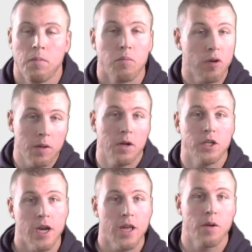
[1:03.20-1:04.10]
pretty
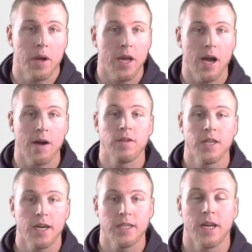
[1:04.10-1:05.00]
much any other paid
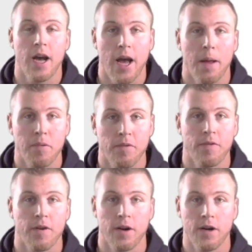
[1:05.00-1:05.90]
advertising. I
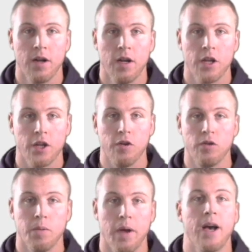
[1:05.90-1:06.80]
prefer
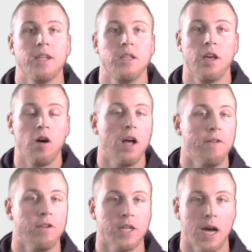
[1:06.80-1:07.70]
YouTube ads. They all
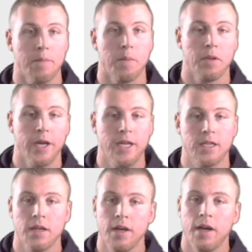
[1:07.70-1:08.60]
have their time and
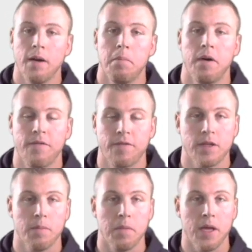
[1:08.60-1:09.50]
place, but
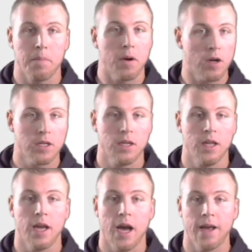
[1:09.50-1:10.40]
to me
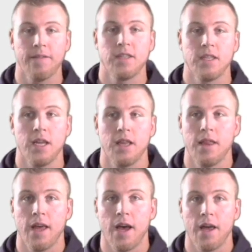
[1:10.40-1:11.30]
personally, I've seen
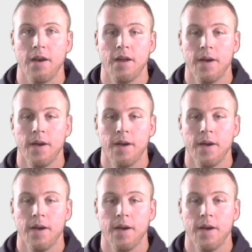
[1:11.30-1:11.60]
that